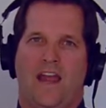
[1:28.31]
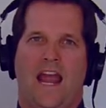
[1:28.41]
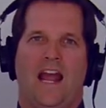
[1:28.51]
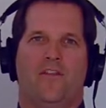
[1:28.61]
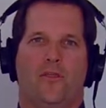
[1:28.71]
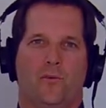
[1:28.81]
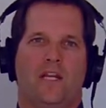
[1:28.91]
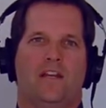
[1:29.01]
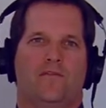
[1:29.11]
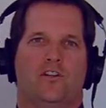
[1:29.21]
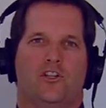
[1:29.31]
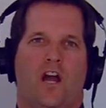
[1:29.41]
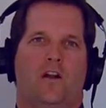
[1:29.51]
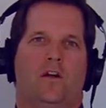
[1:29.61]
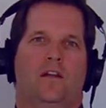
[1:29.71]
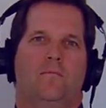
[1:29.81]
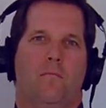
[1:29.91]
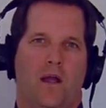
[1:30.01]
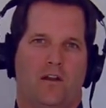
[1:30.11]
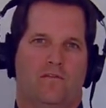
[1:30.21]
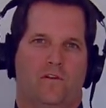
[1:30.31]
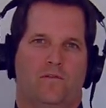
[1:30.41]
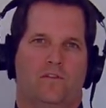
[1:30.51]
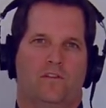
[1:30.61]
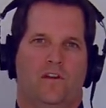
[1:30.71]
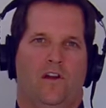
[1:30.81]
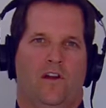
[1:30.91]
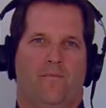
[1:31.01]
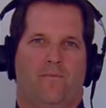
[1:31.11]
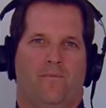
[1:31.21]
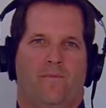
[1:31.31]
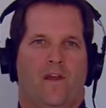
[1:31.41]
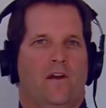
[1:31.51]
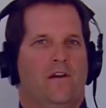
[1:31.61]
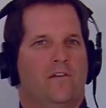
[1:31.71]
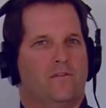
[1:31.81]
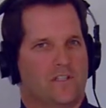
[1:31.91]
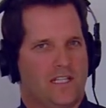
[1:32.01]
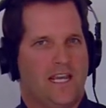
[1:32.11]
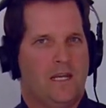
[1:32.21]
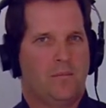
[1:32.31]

and three different shotgun microphones for slating